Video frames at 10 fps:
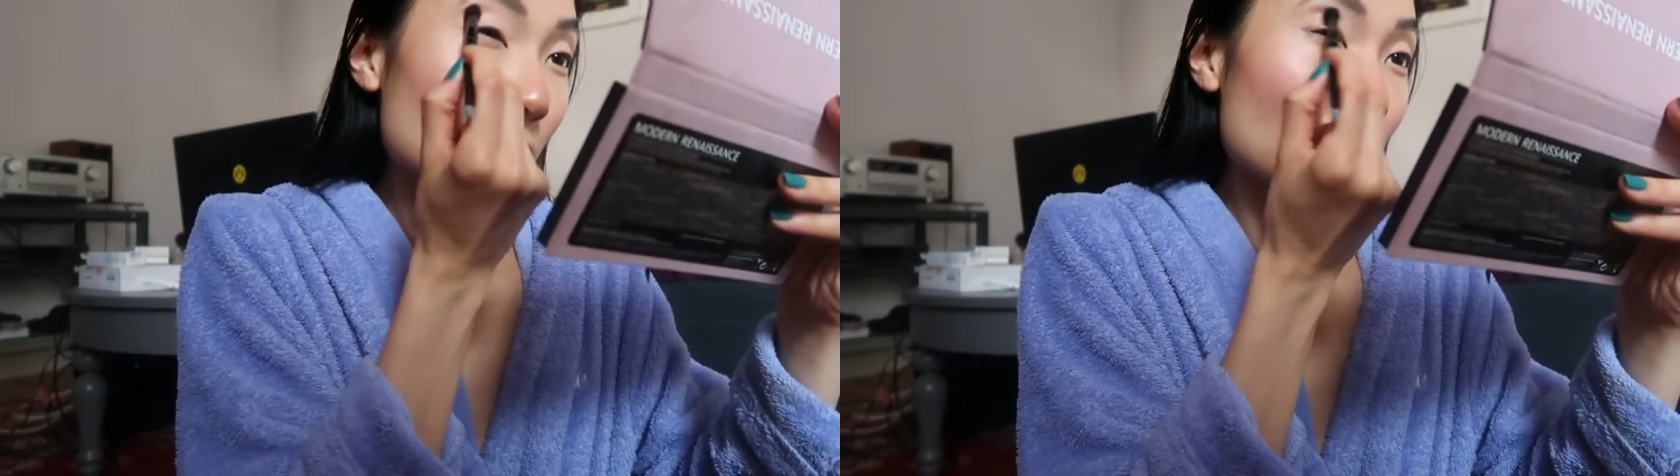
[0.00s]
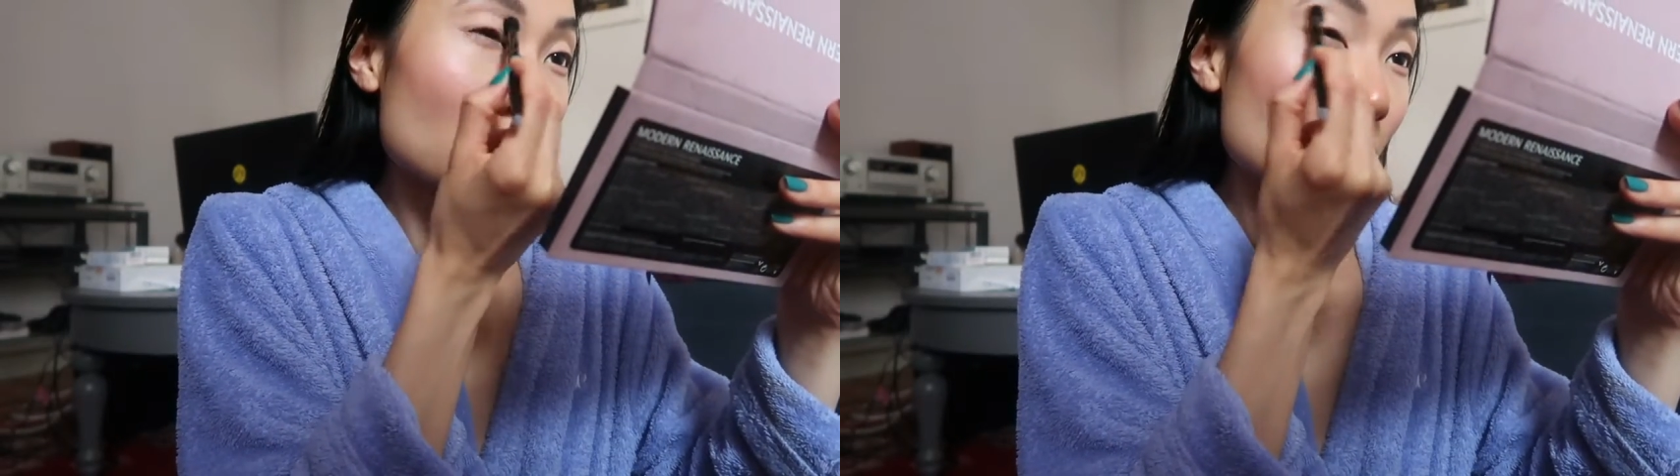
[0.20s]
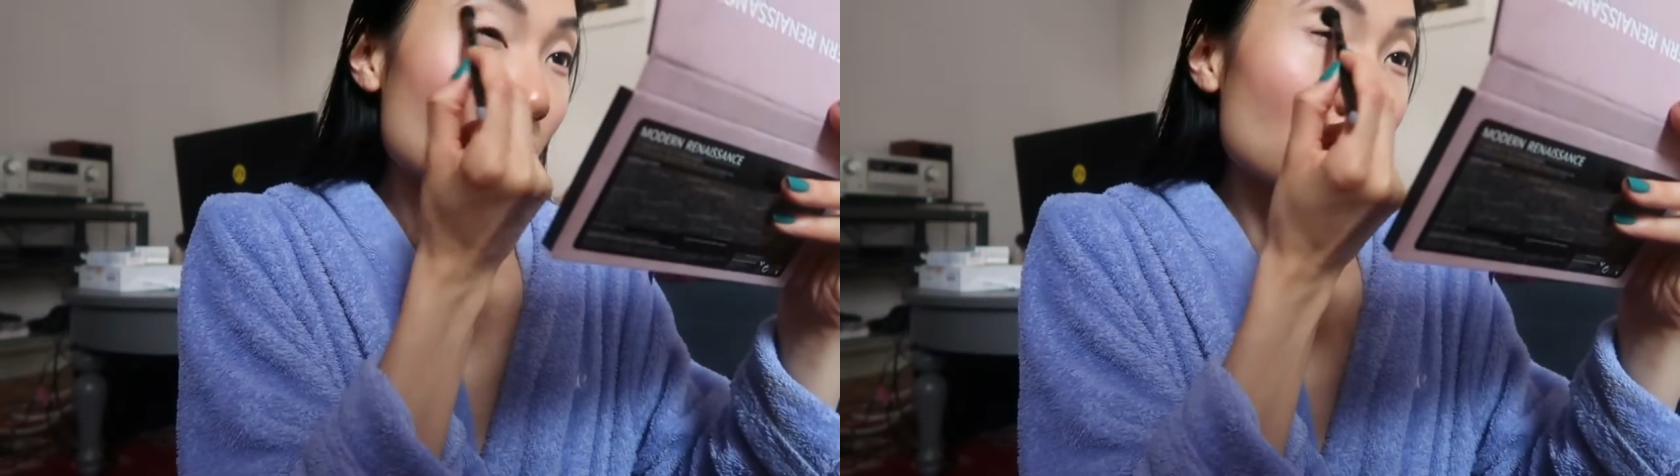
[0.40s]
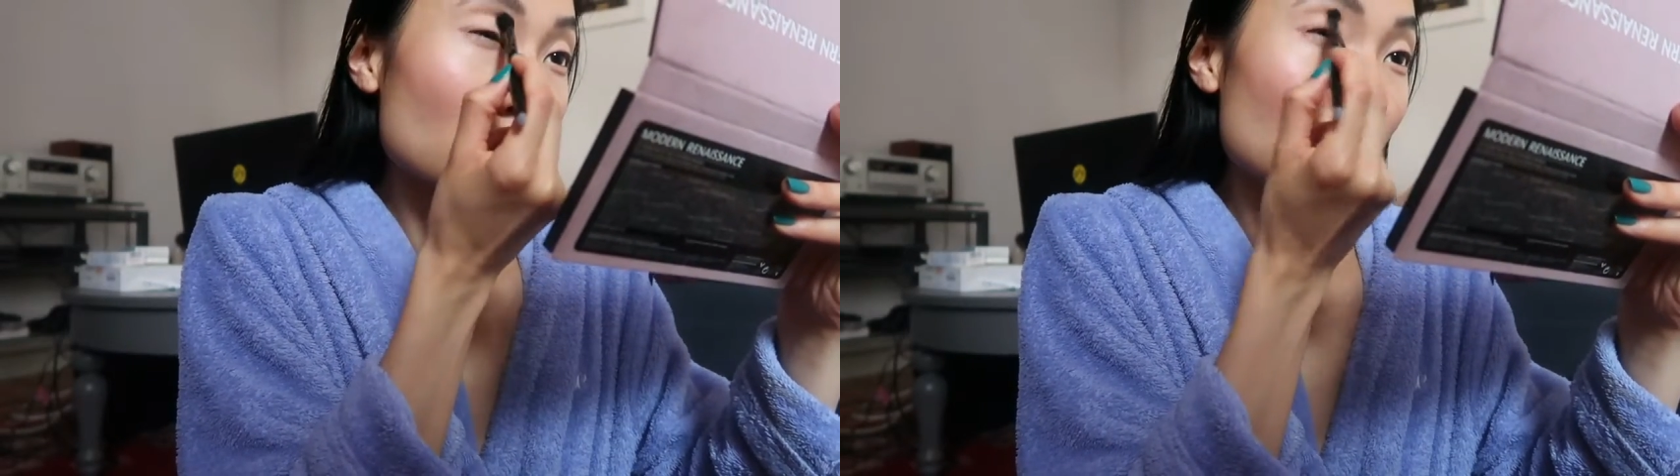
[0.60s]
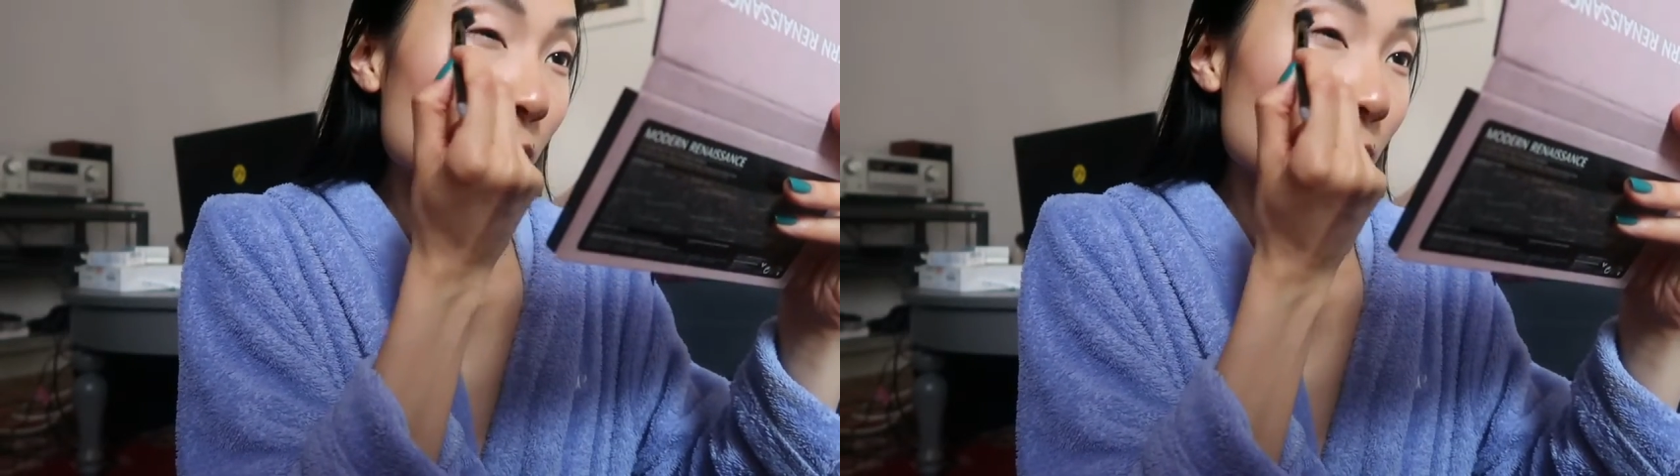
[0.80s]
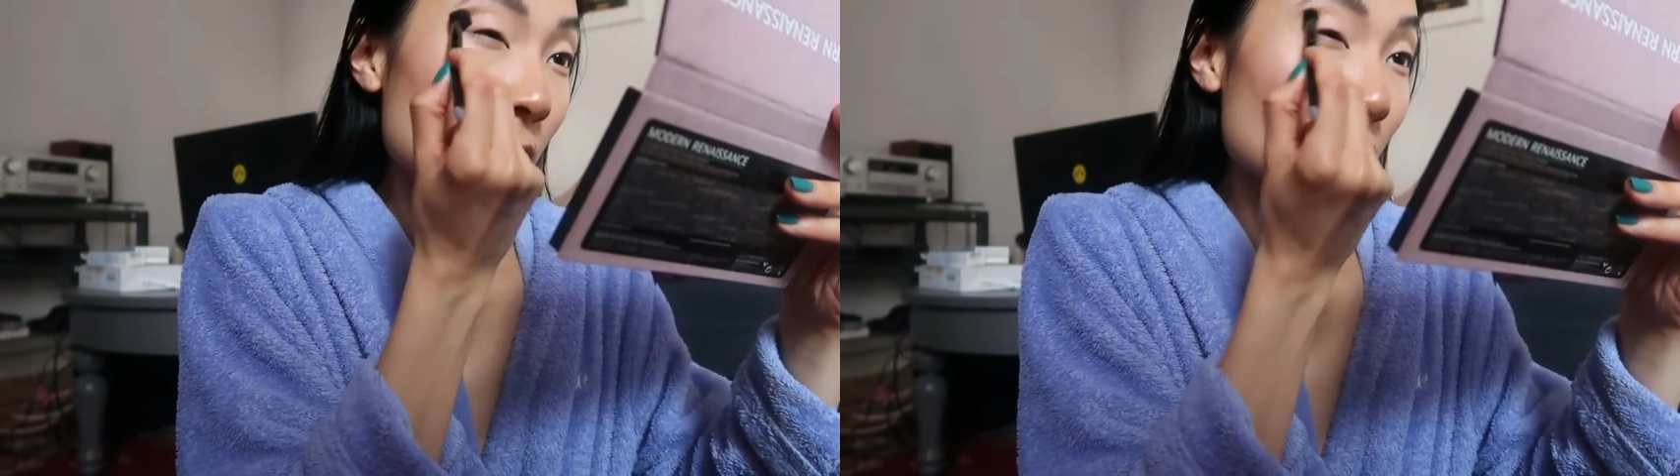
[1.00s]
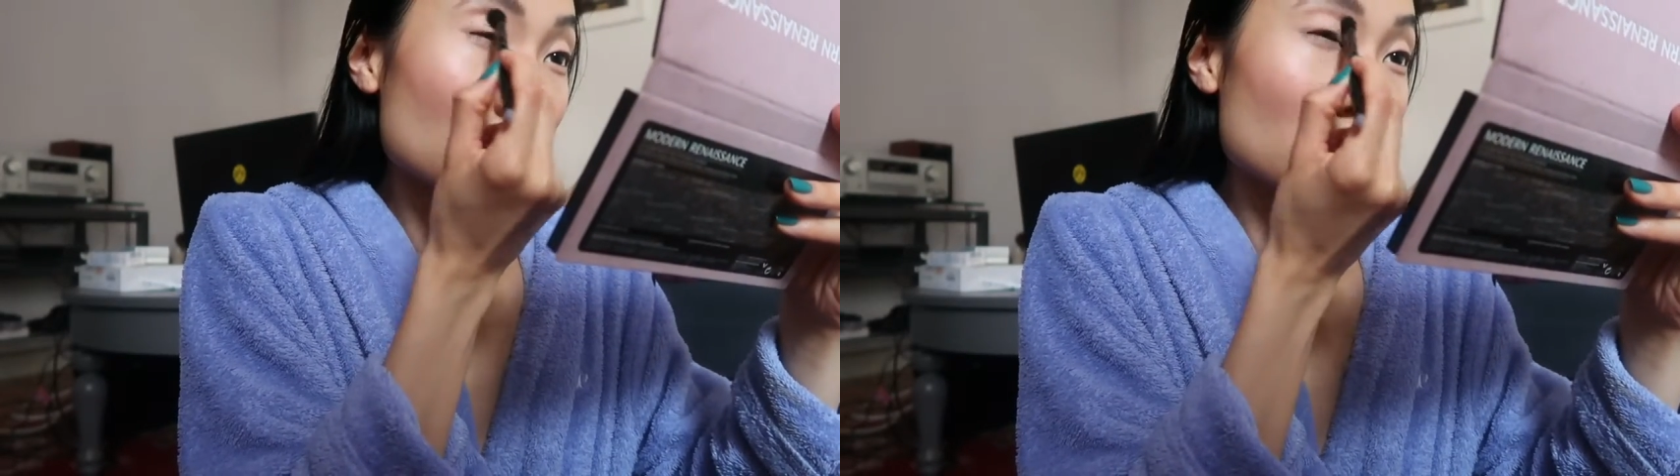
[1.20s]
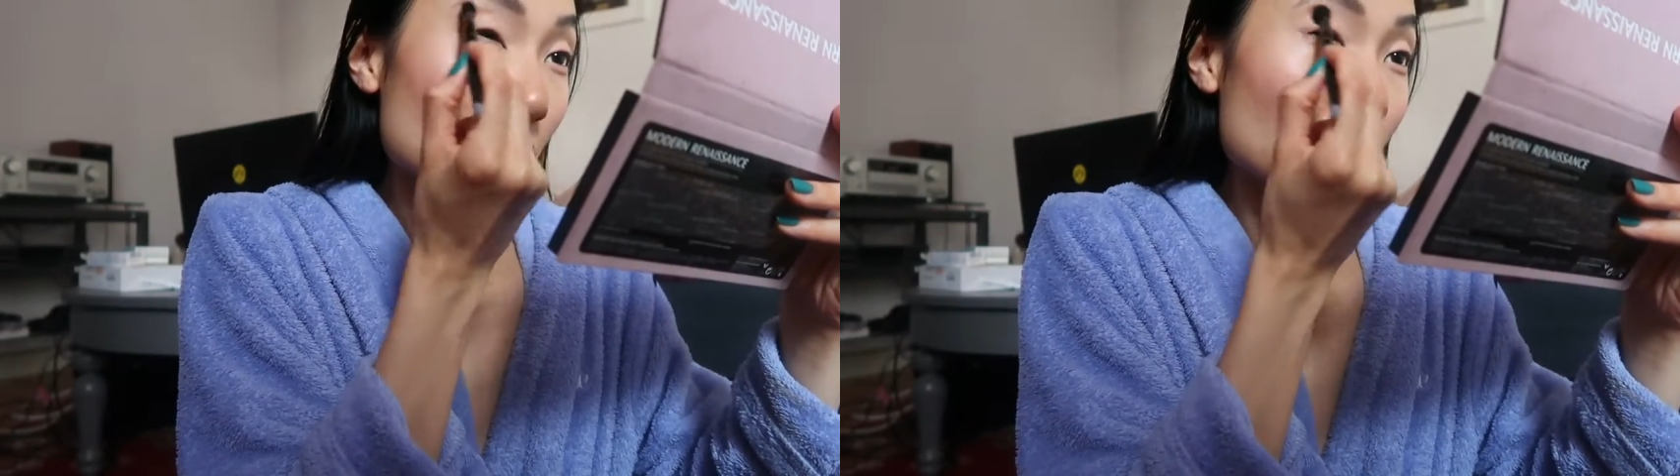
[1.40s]
I don't know, muted
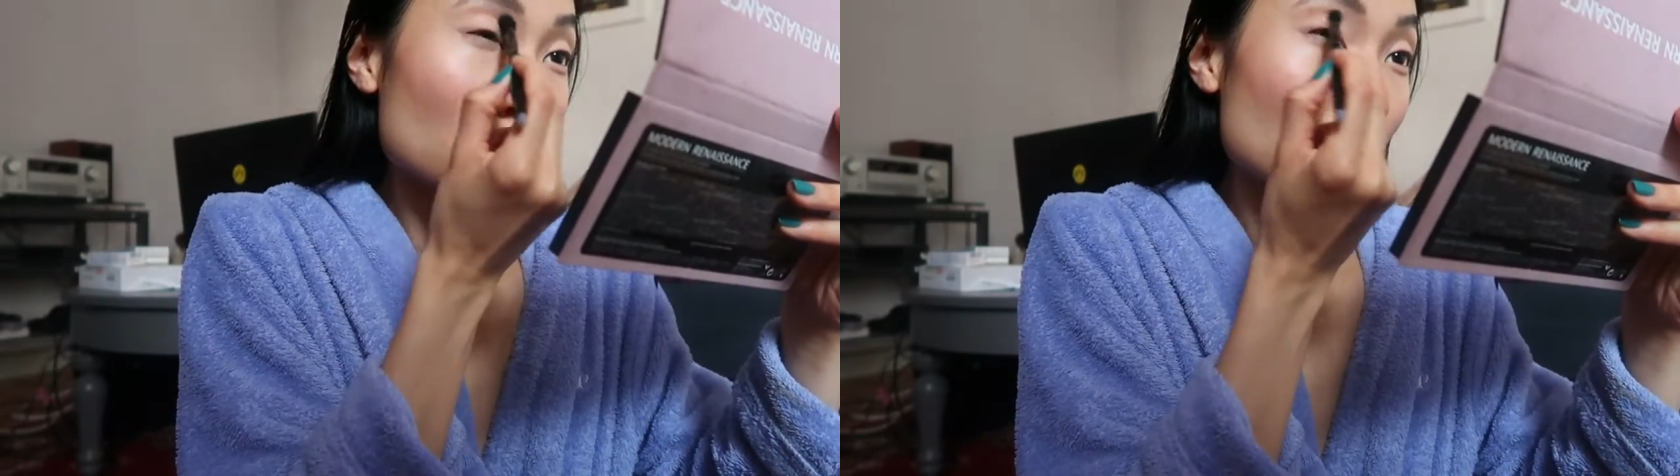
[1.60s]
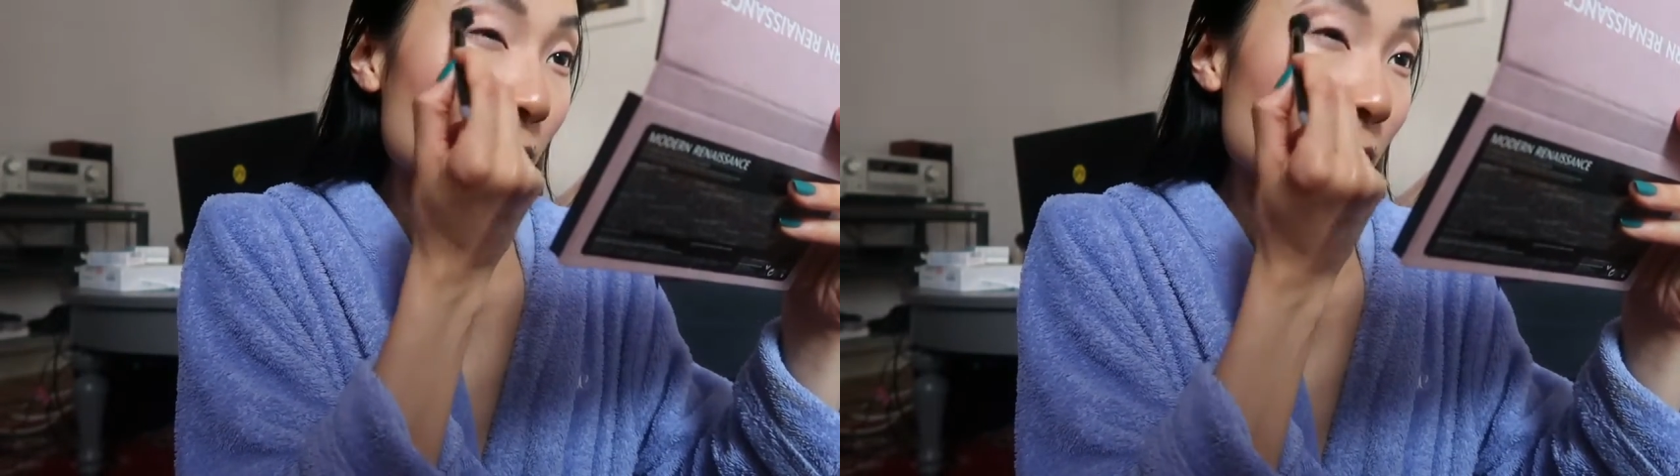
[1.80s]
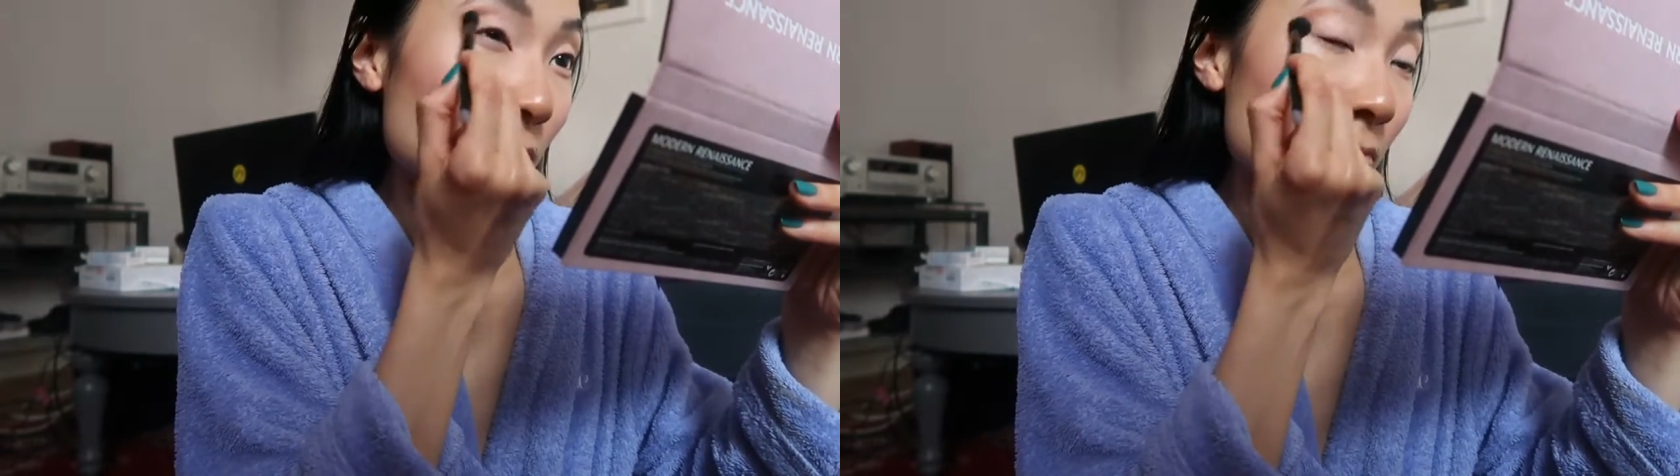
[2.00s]
brown color.